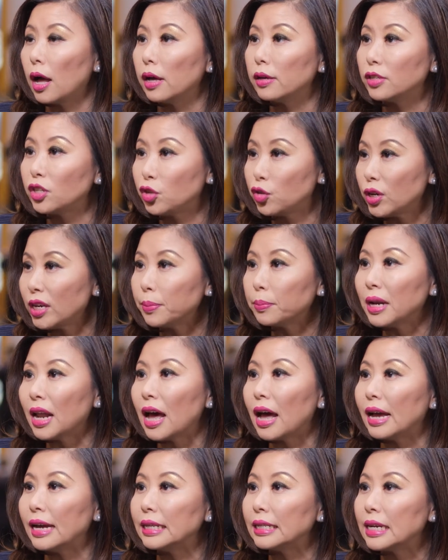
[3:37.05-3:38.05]

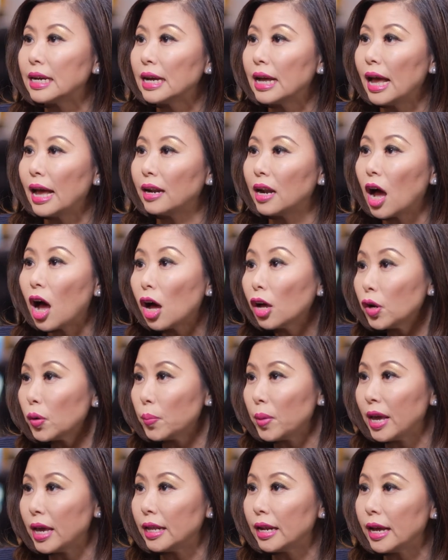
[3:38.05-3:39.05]
streamlined and
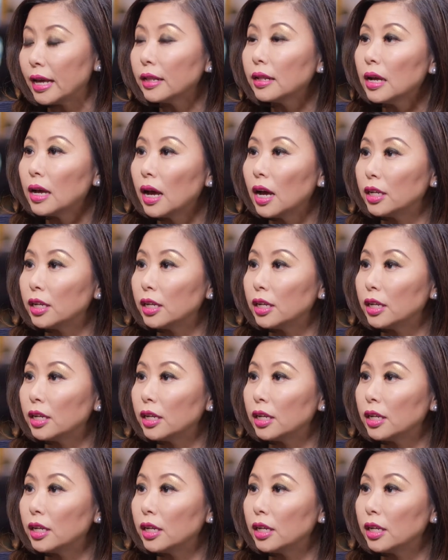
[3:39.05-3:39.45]
automated,